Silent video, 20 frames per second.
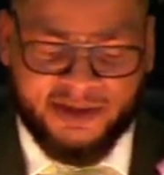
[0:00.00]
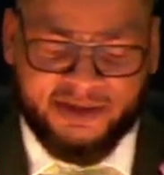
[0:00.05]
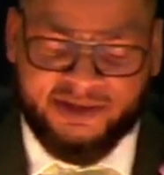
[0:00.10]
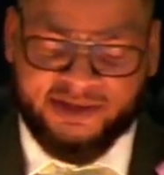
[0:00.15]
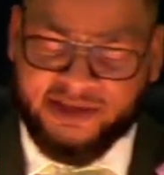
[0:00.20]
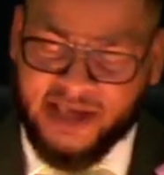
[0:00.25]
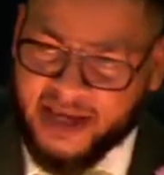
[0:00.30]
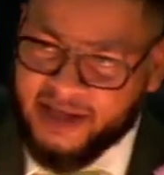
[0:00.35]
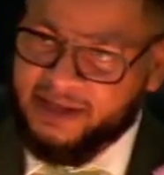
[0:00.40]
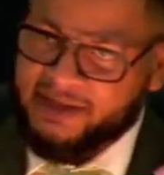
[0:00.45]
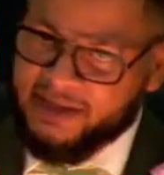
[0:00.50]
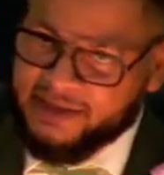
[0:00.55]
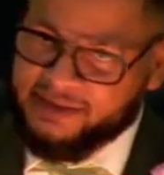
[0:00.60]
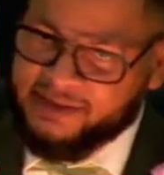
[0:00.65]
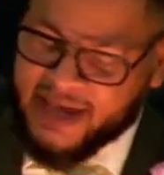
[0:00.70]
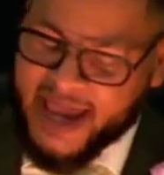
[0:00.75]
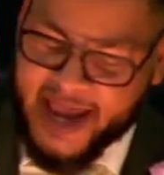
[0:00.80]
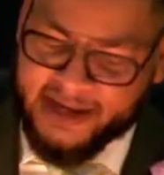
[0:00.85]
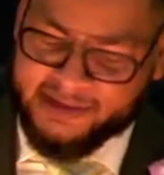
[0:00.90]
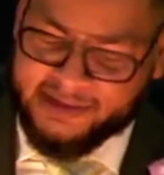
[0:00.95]
Satan
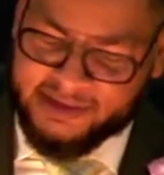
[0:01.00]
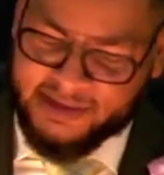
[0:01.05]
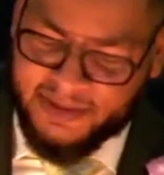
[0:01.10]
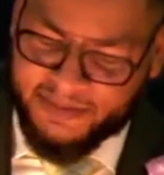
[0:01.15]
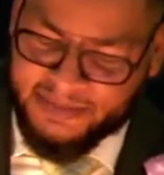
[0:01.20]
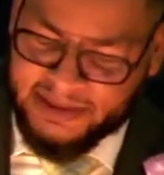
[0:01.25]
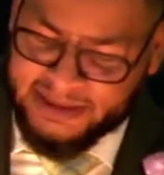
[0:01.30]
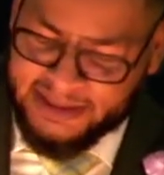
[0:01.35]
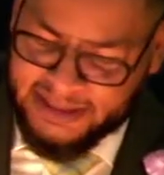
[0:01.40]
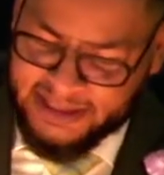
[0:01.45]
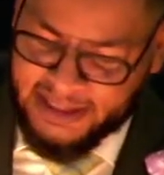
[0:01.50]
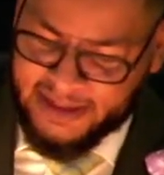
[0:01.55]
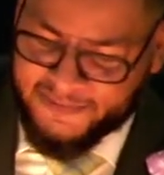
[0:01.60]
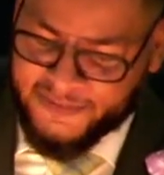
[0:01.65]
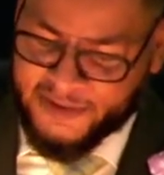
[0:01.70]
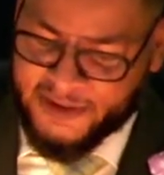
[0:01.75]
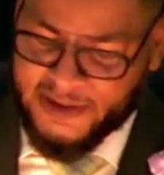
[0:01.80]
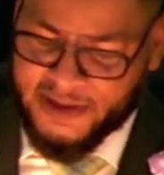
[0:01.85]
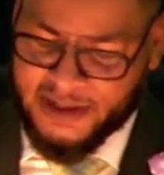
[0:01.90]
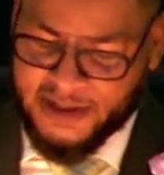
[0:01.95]
attacks the
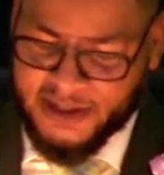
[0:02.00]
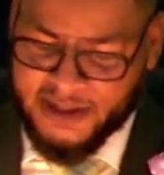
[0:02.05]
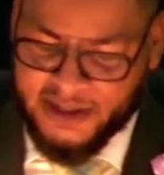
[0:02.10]
believer